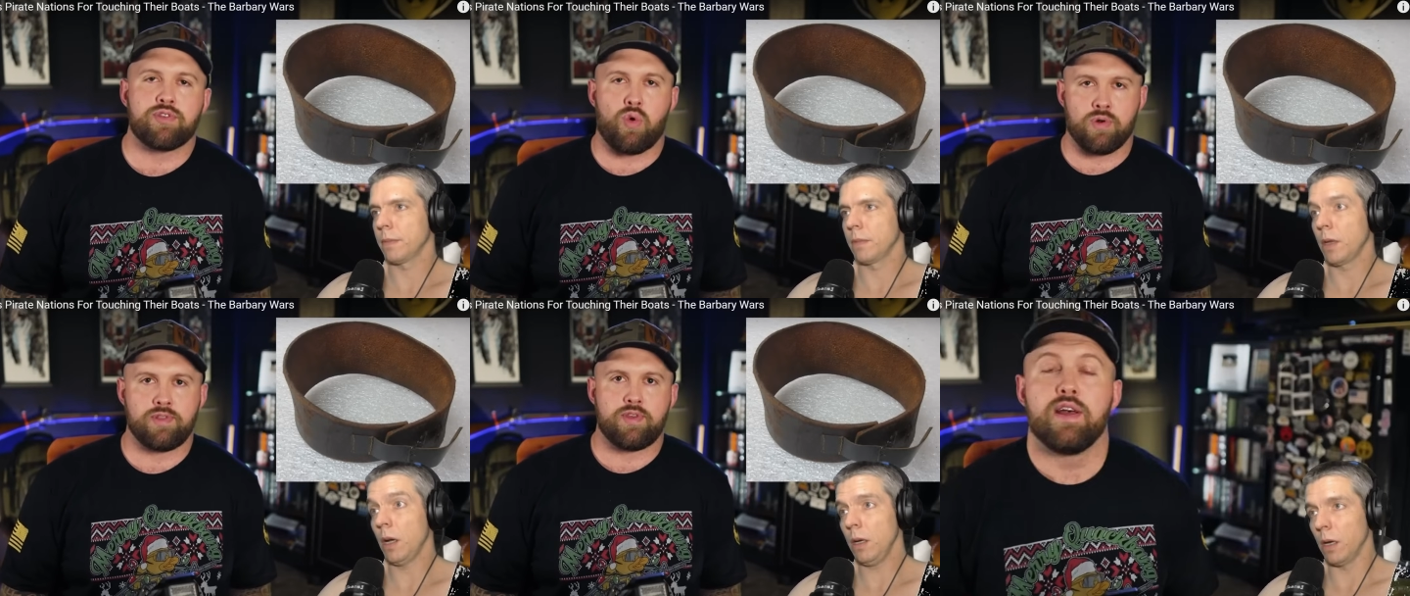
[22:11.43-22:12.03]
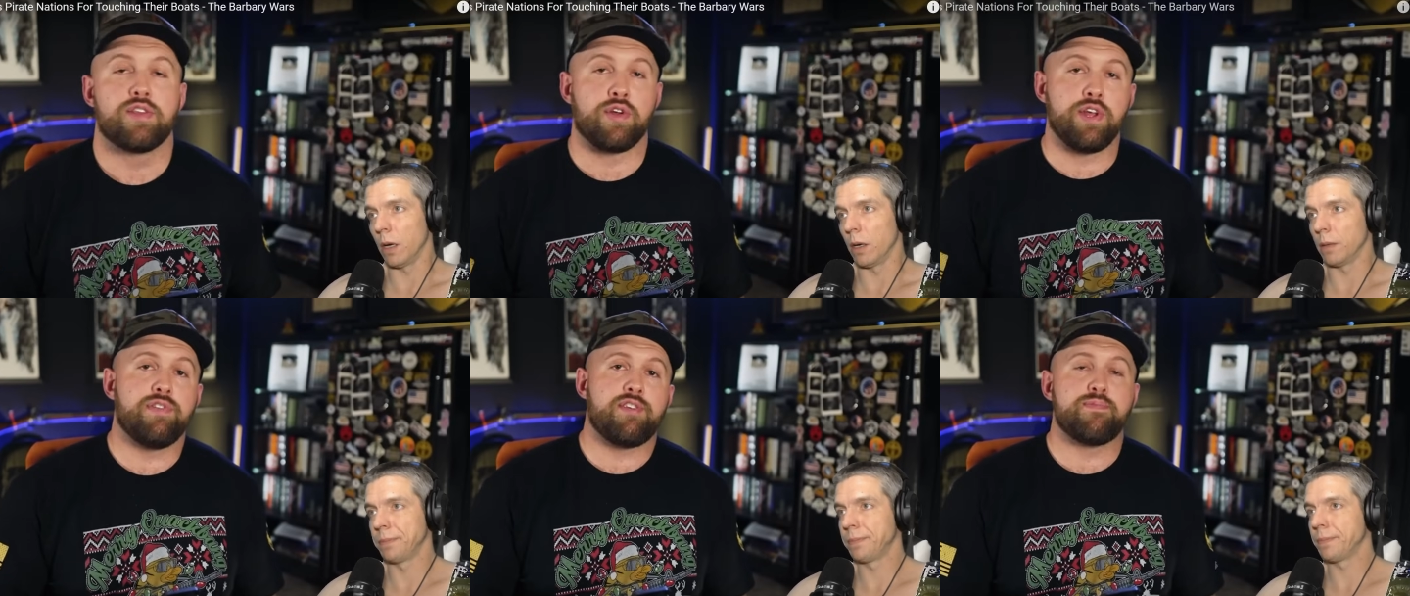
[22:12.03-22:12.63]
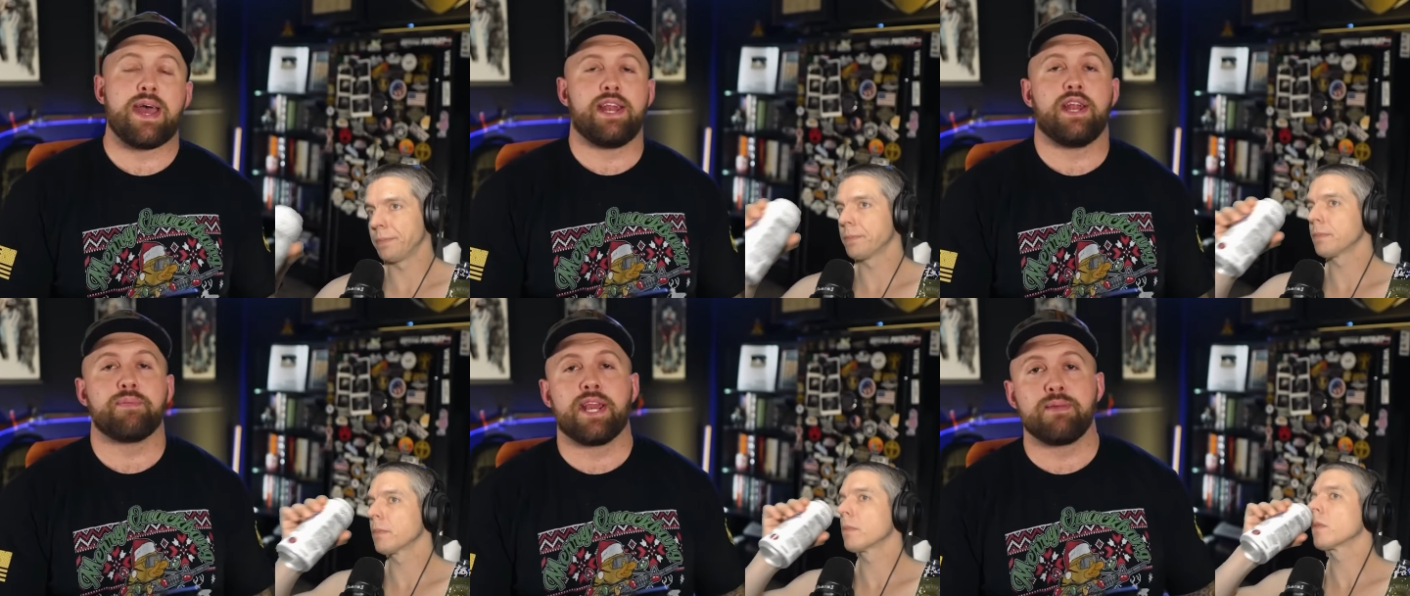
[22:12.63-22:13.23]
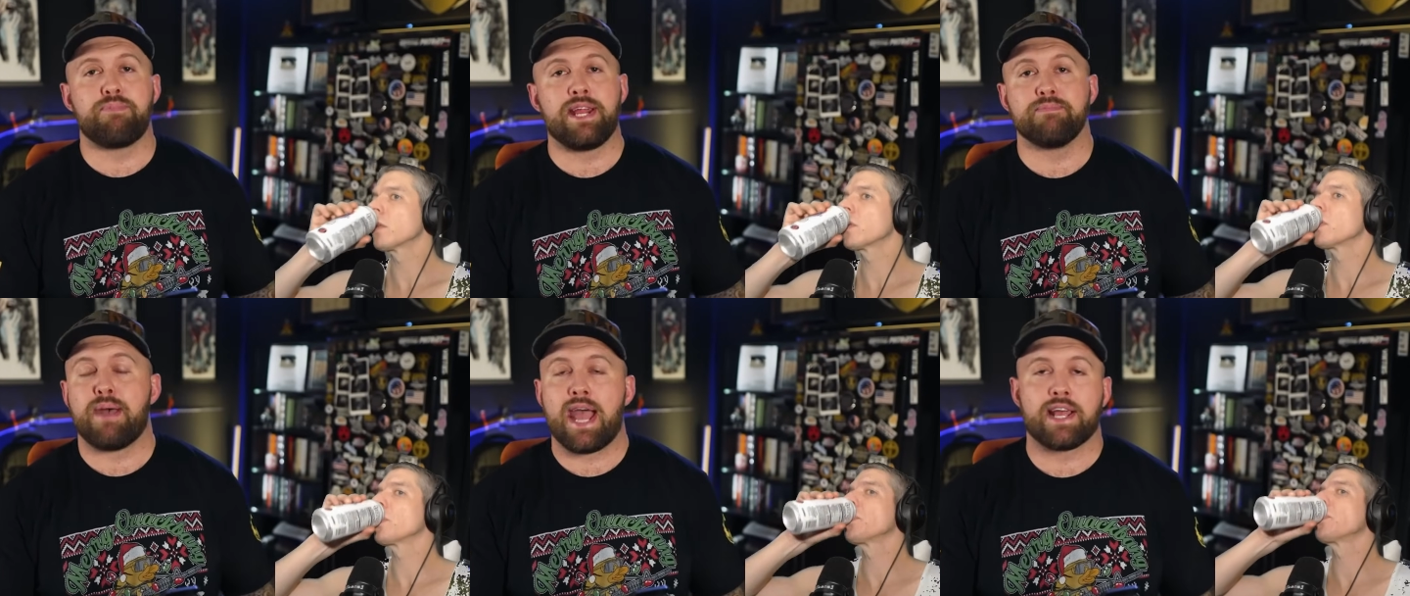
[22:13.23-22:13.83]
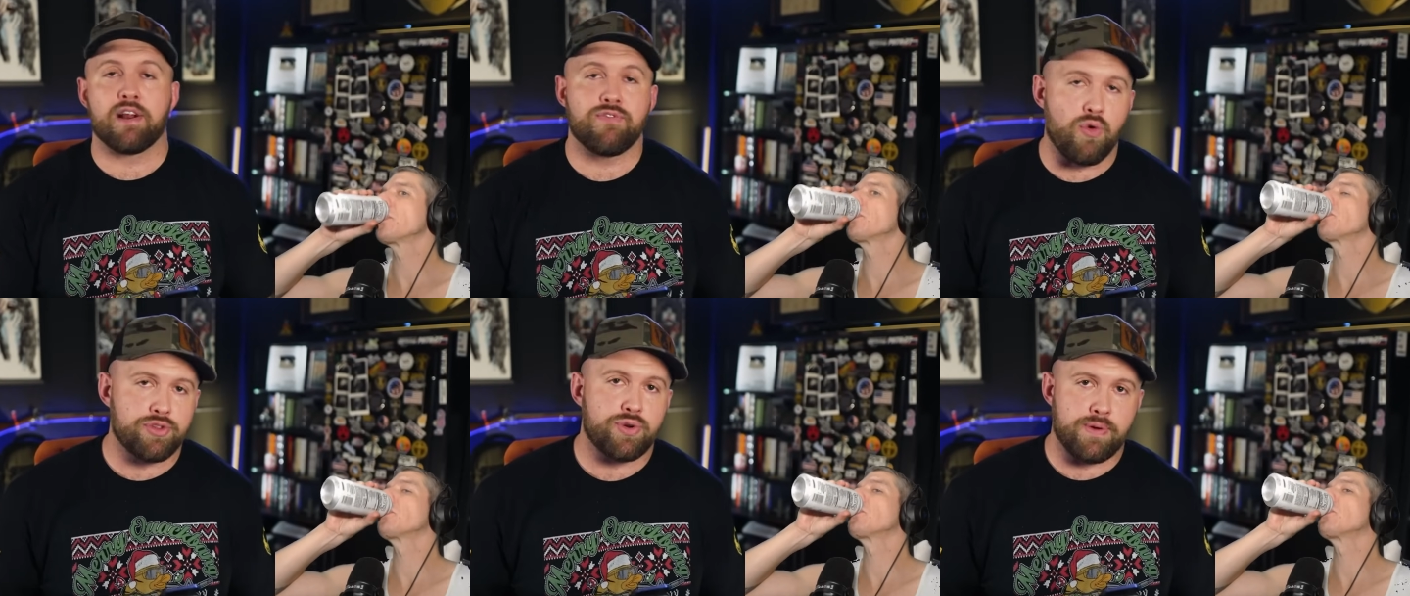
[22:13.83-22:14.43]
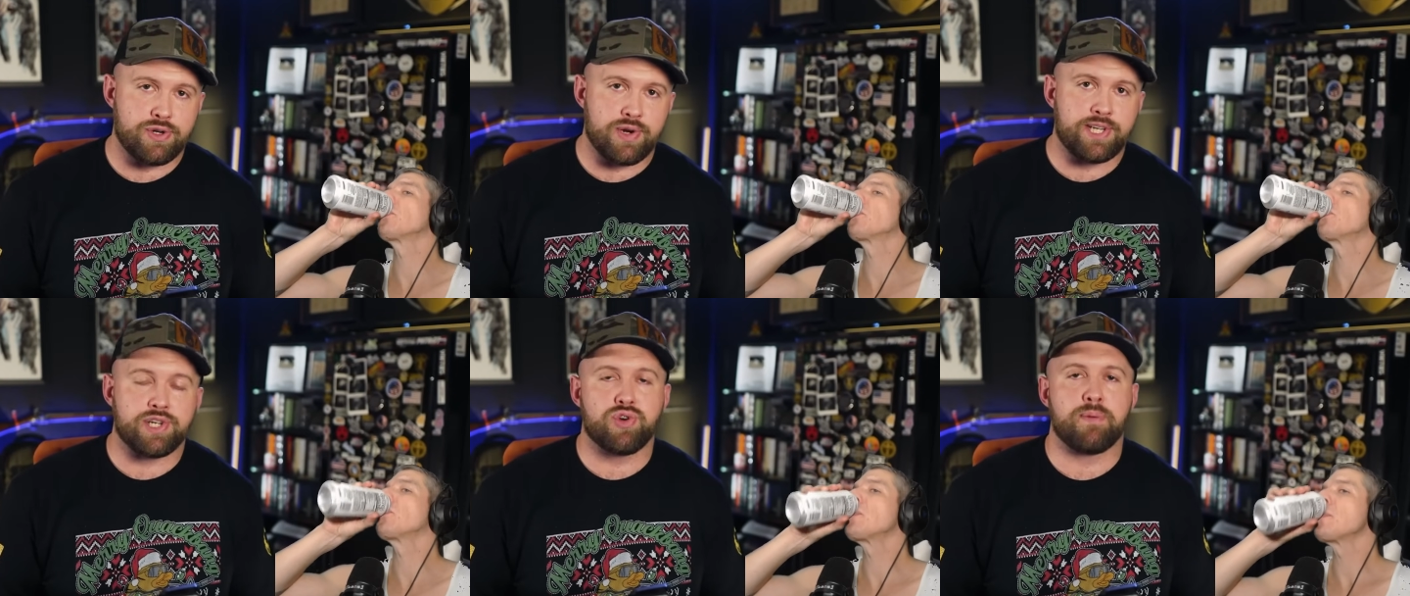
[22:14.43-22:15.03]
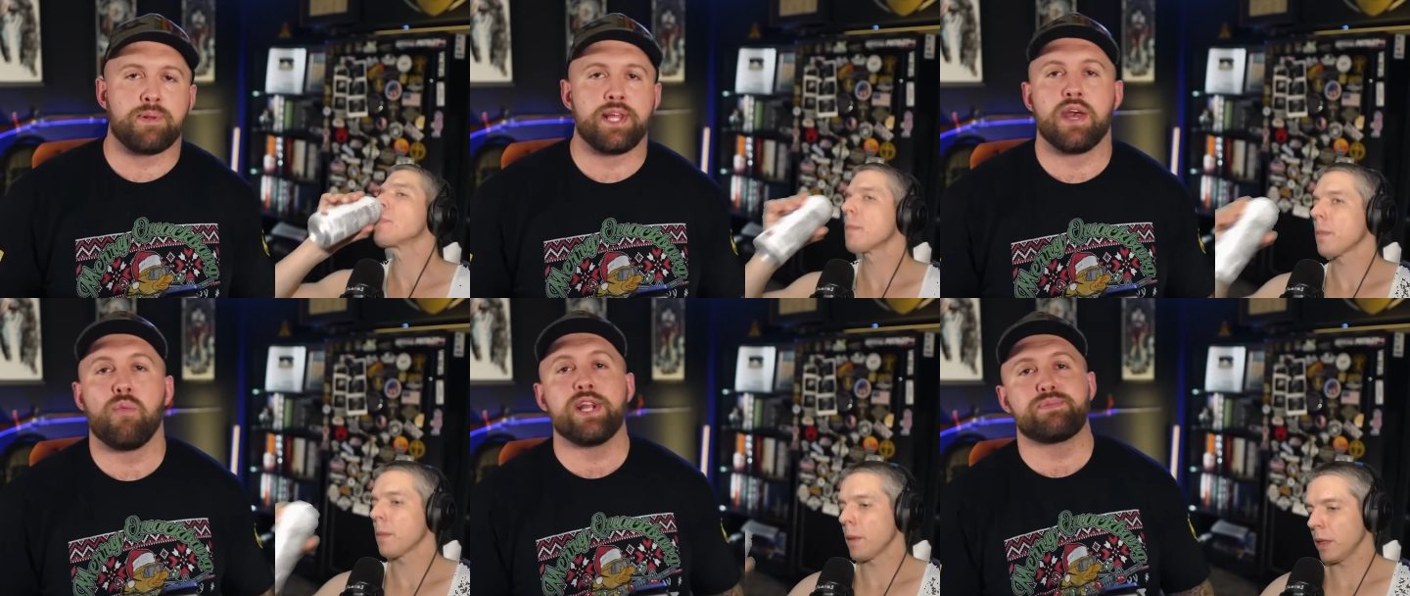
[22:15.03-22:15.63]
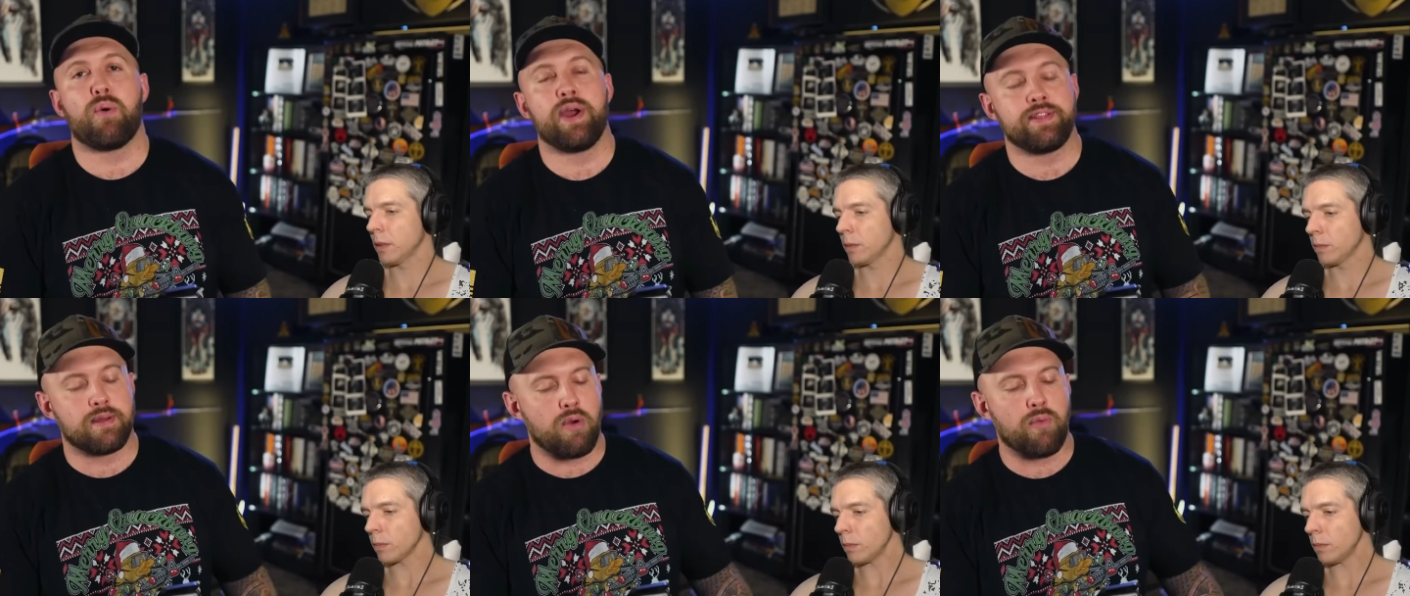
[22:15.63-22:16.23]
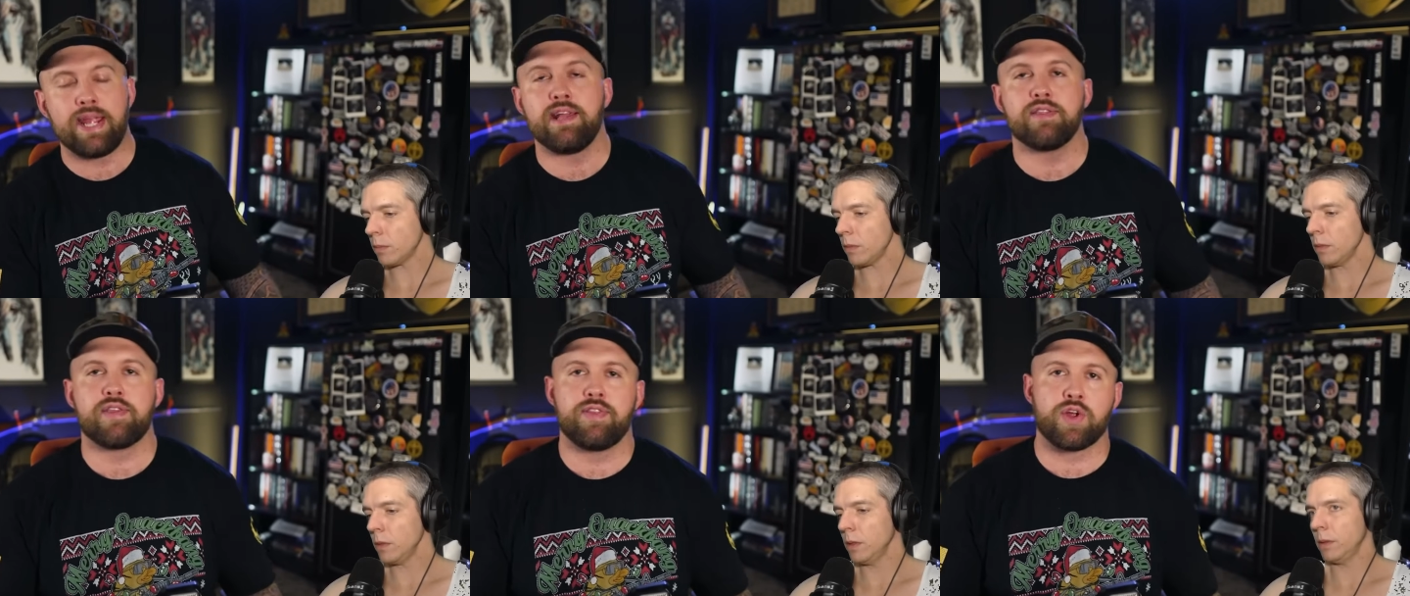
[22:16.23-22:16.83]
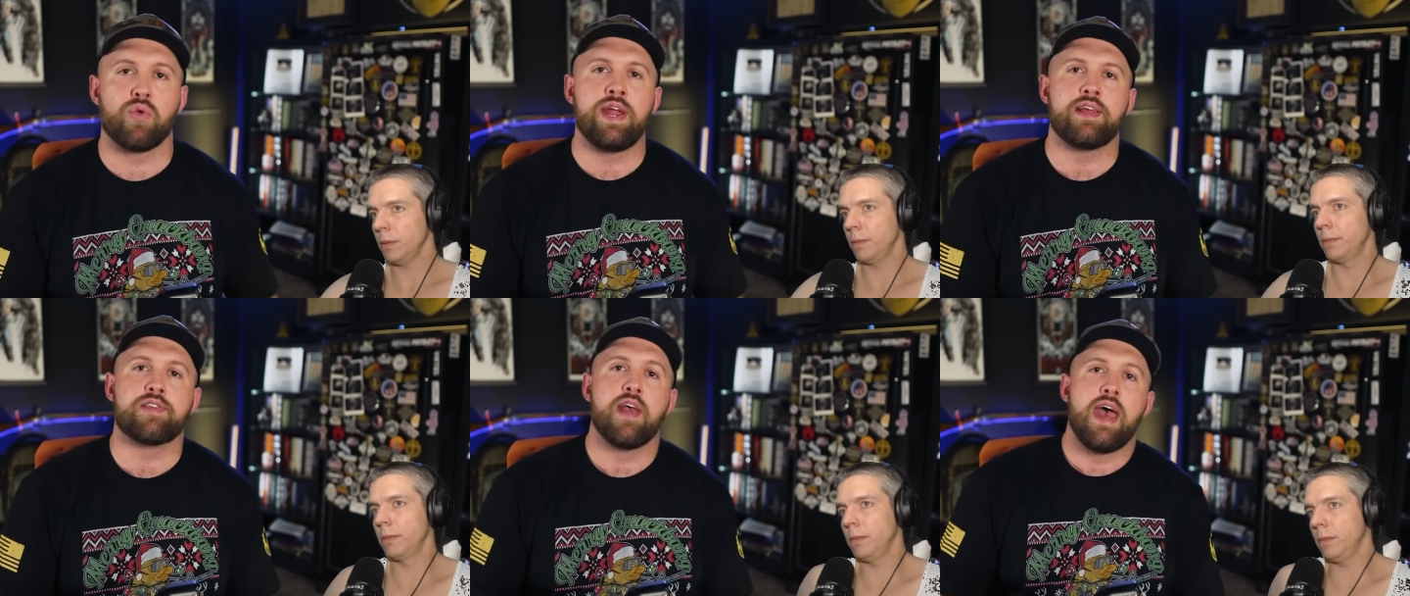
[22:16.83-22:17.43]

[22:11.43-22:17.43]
Speaker 1: swords. Oh. So Eustace men end up getting beaten back and are forced to retreat to Tripoli, at which point the Marines, the Greeks,